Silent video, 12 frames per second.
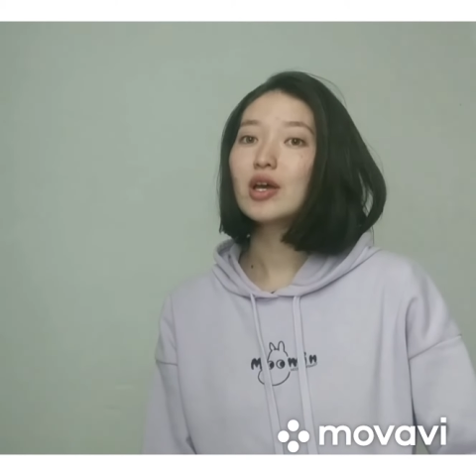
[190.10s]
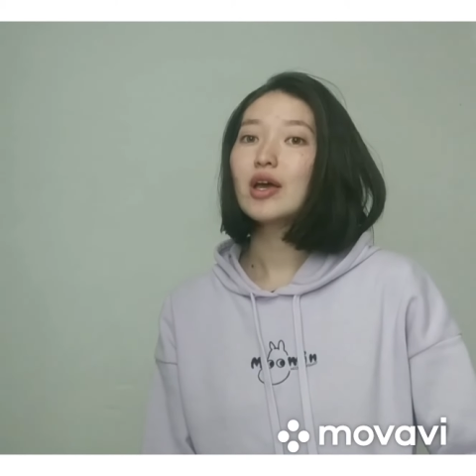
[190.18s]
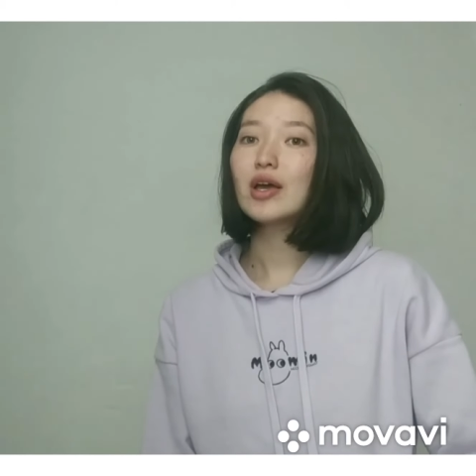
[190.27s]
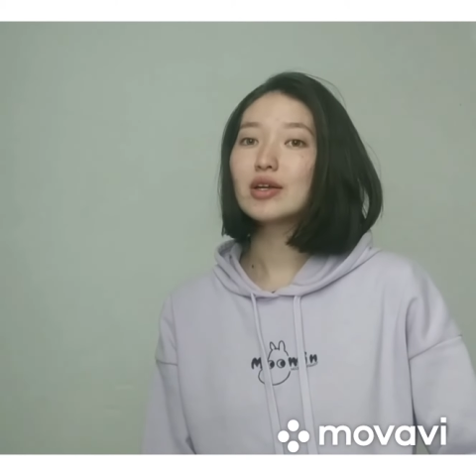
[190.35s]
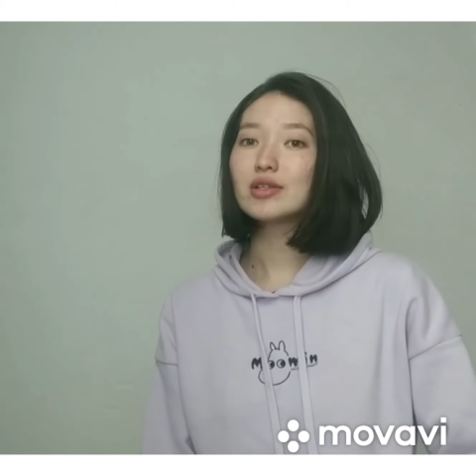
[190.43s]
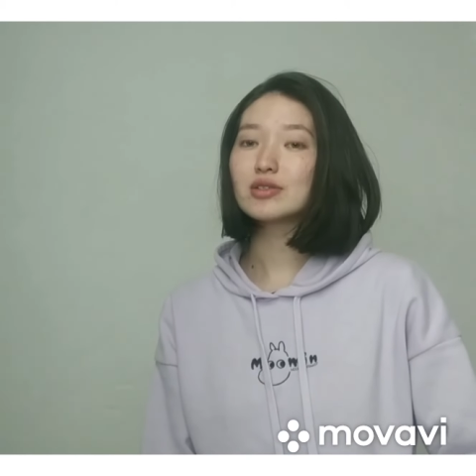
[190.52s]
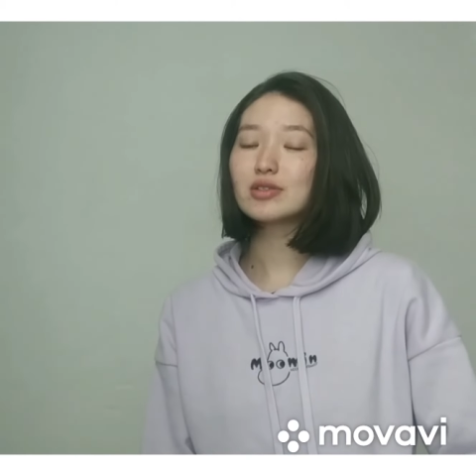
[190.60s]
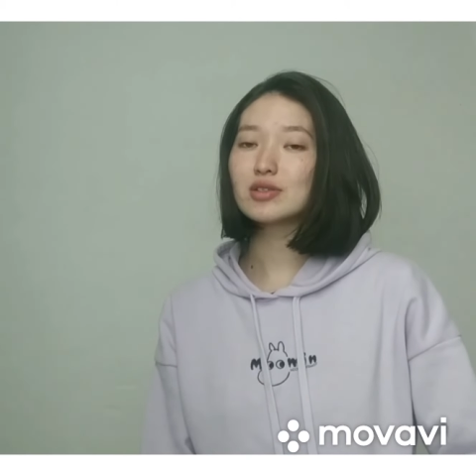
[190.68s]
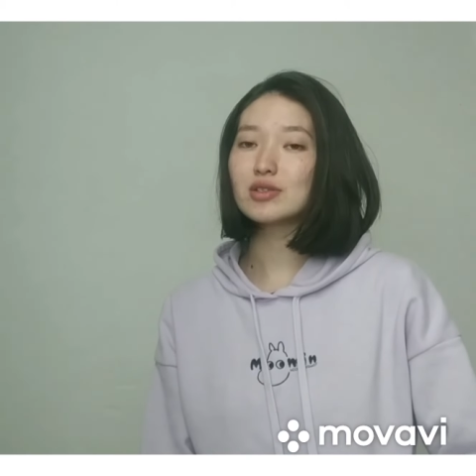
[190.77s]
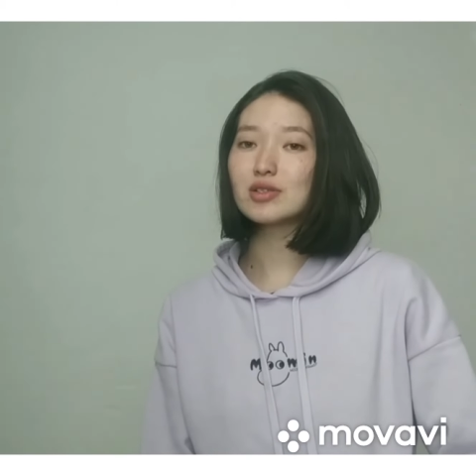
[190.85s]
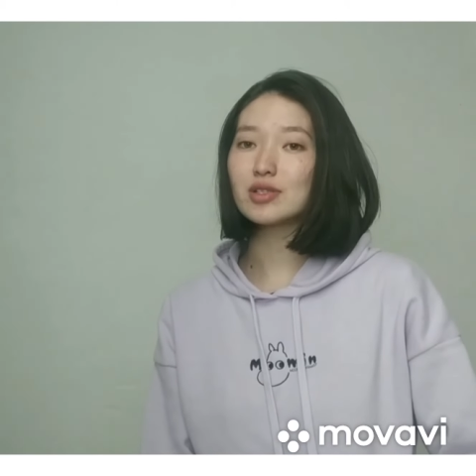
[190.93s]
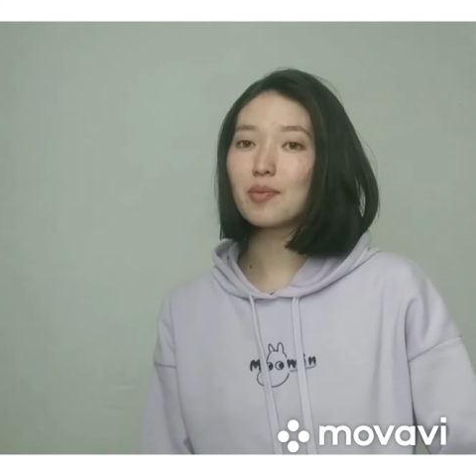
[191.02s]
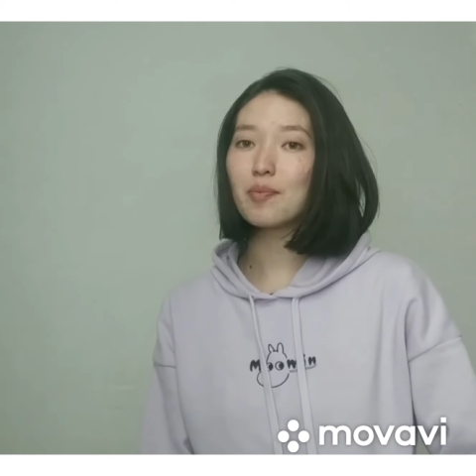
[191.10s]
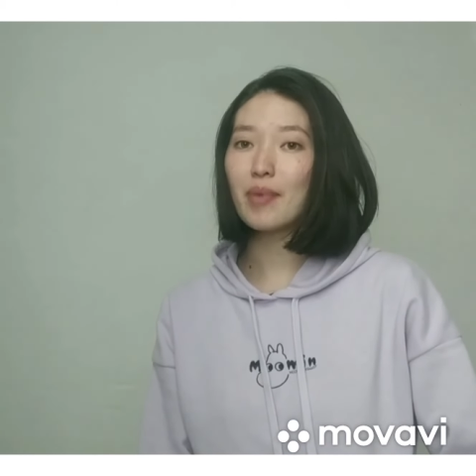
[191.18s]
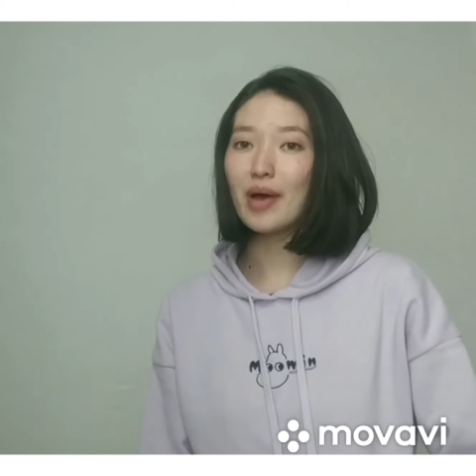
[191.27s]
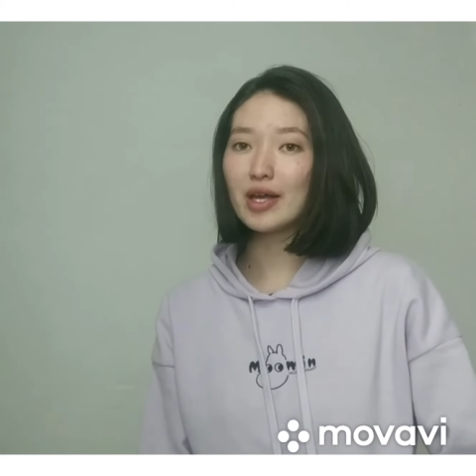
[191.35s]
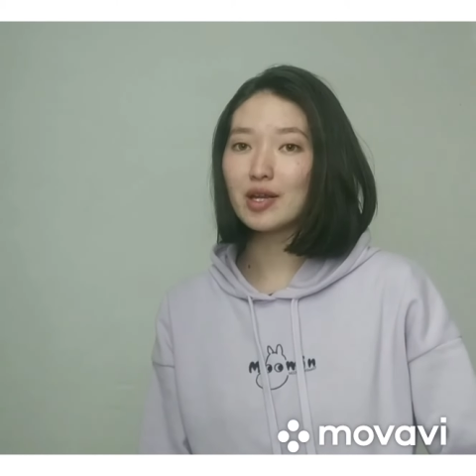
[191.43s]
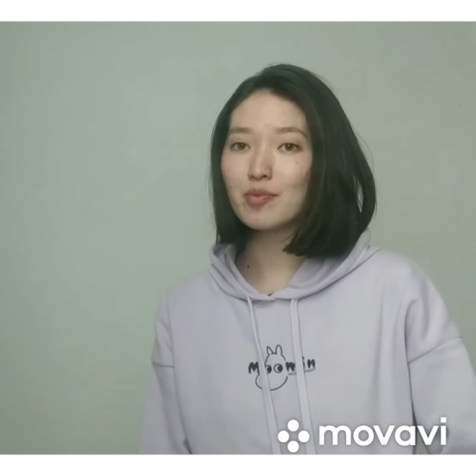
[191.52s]
It is
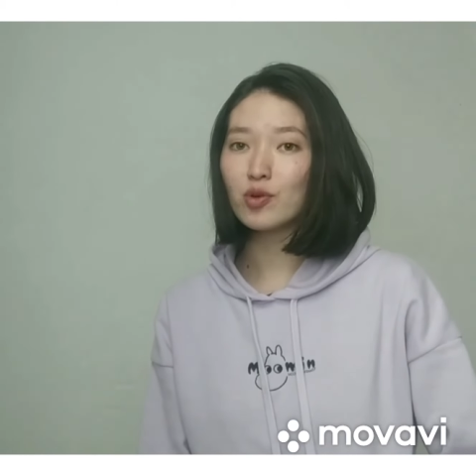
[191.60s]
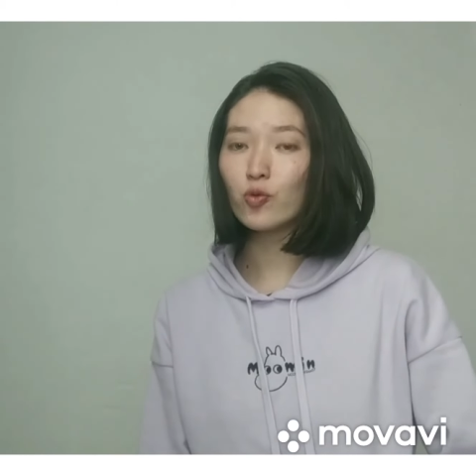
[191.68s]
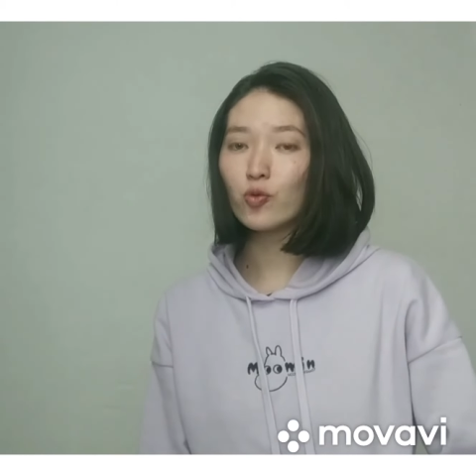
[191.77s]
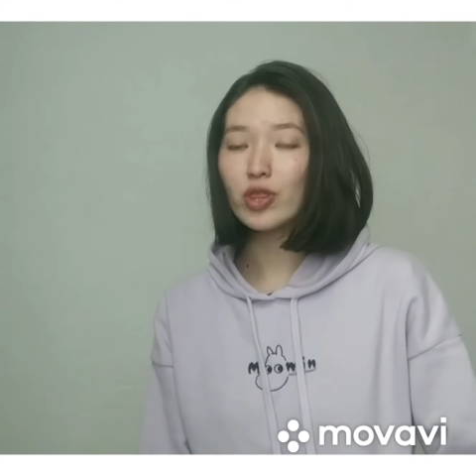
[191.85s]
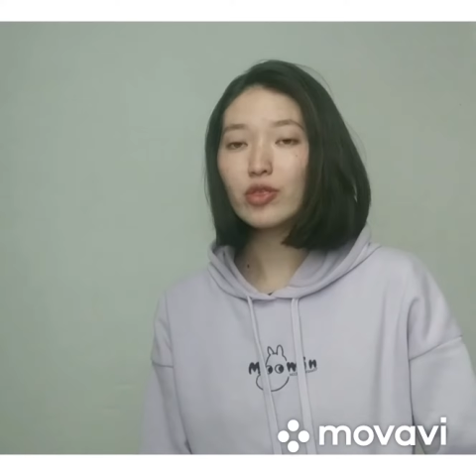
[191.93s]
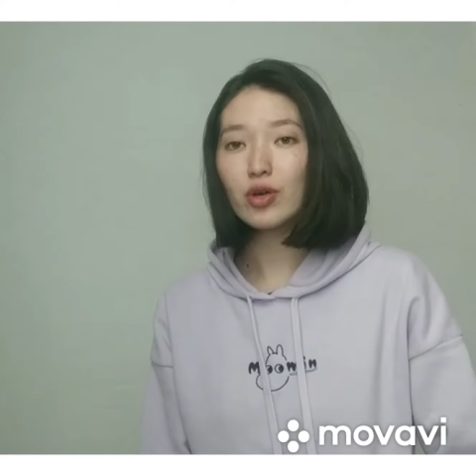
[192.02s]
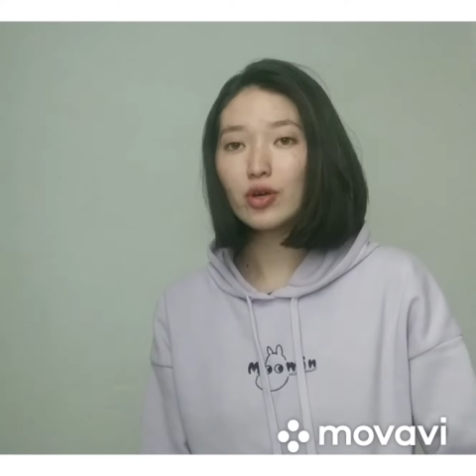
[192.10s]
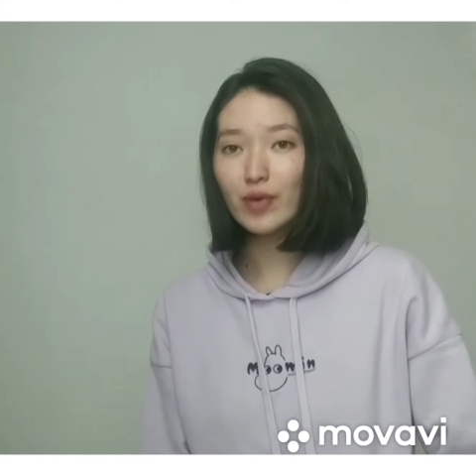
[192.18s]
compatible with